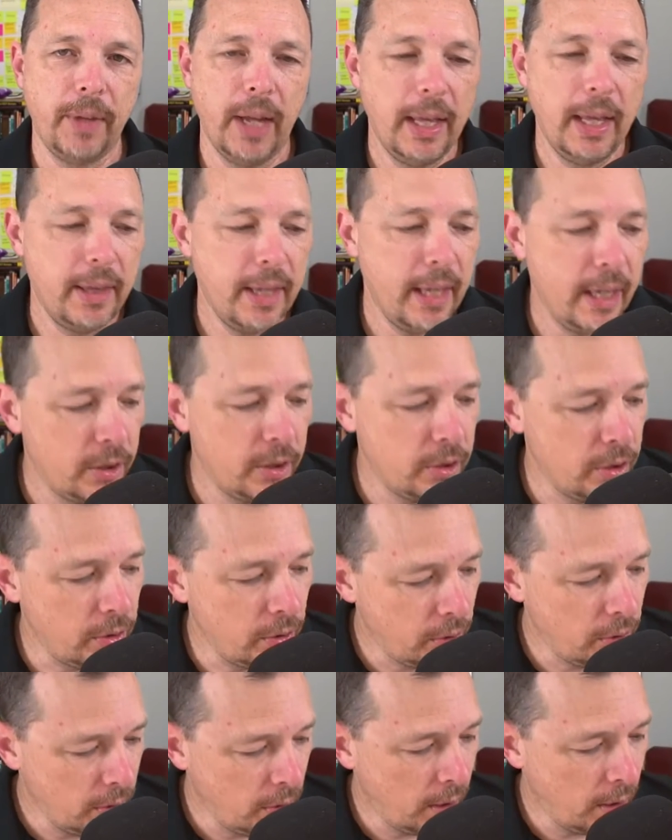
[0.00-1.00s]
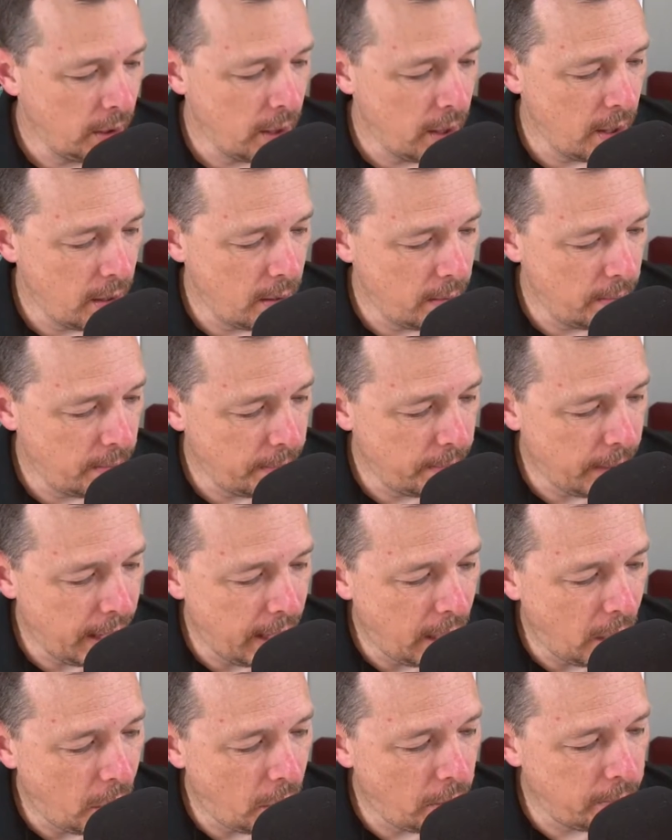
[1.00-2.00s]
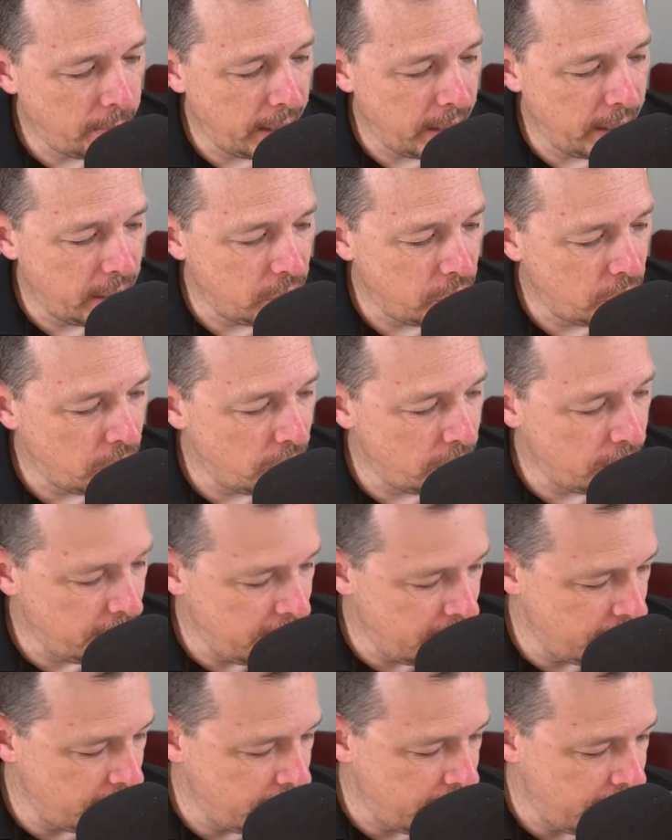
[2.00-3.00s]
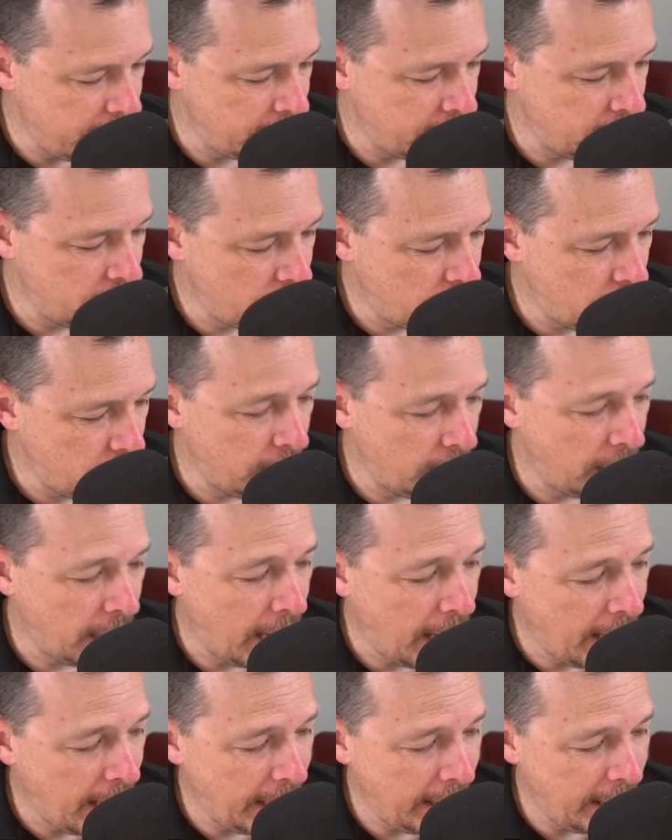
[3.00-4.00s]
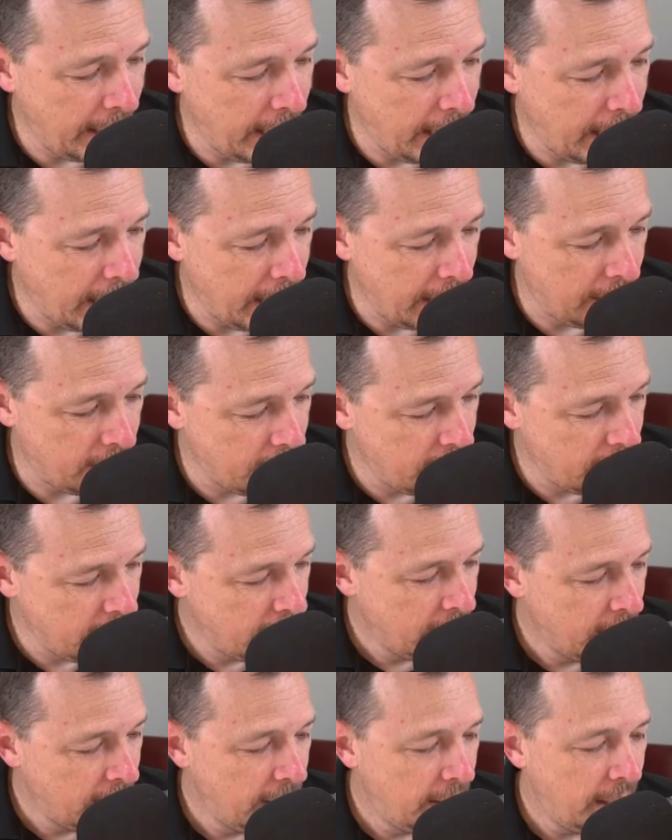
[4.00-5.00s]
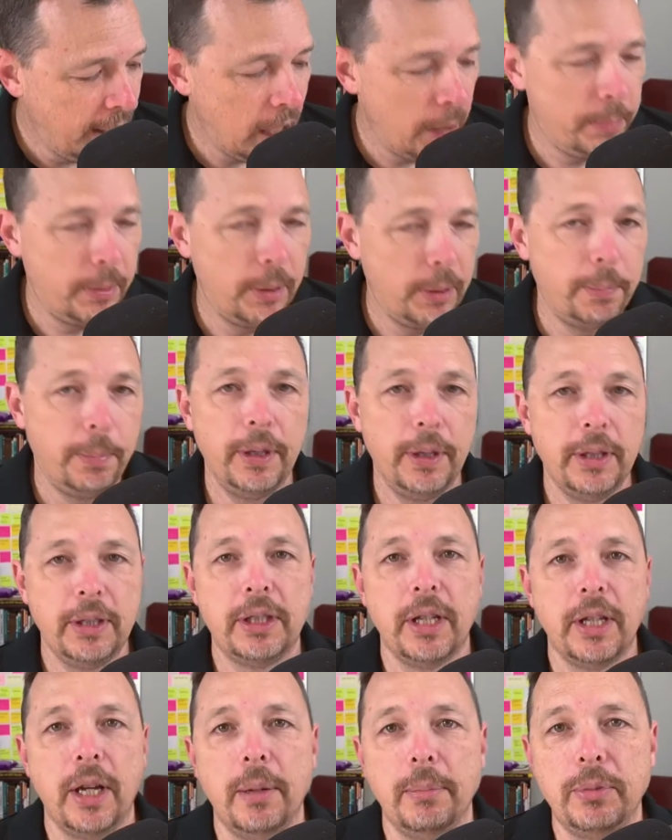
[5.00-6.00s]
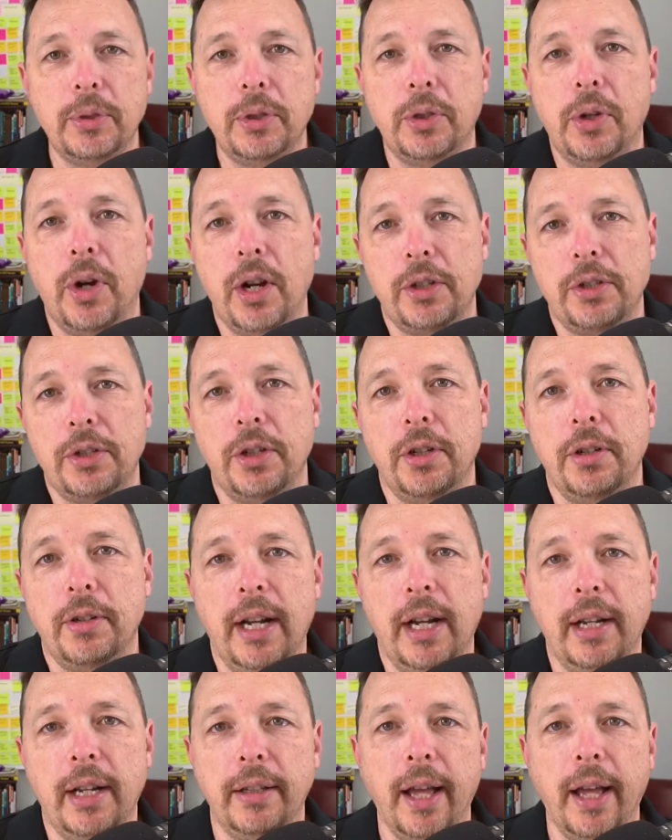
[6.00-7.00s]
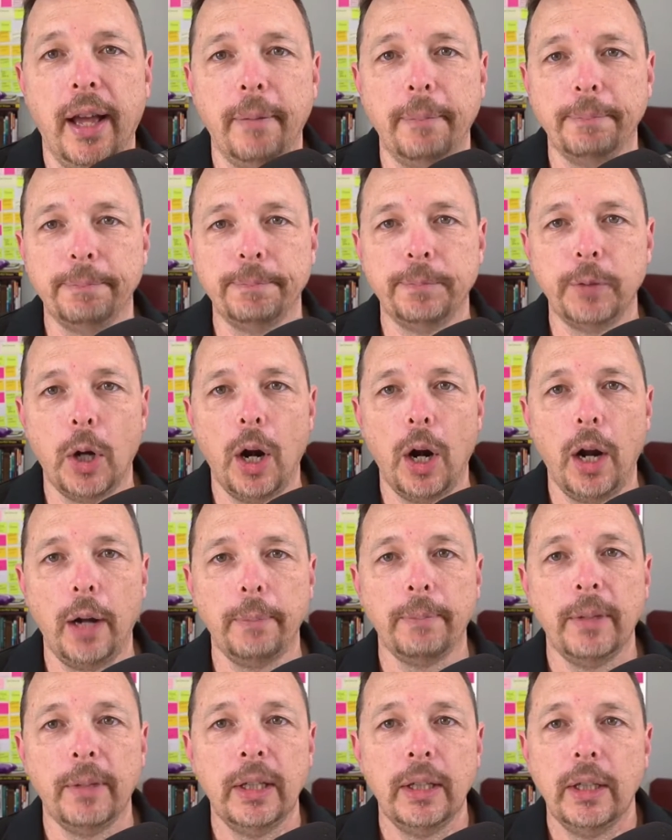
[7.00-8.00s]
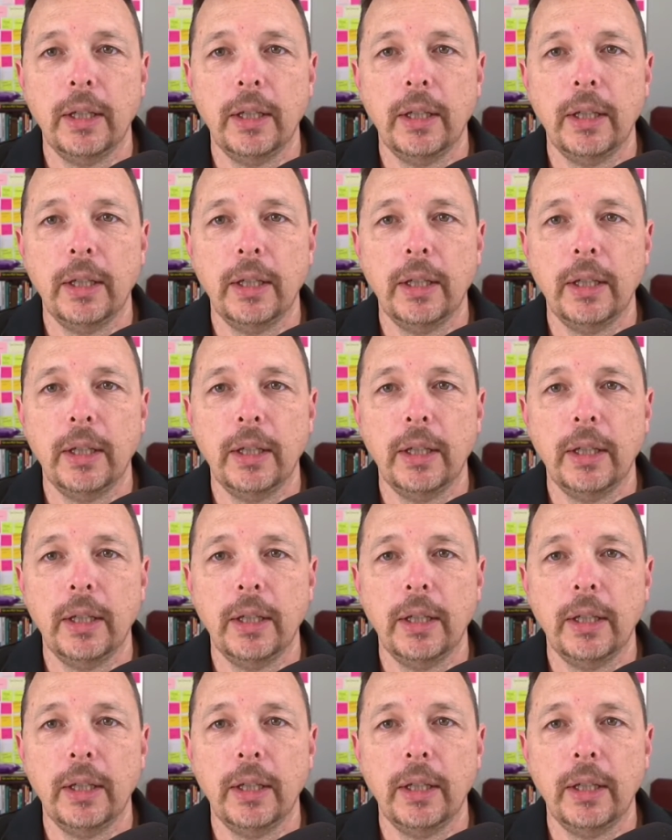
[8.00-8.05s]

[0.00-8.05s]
And then um, by all means, shoot me a message so that I can help you put some structure around that. All right.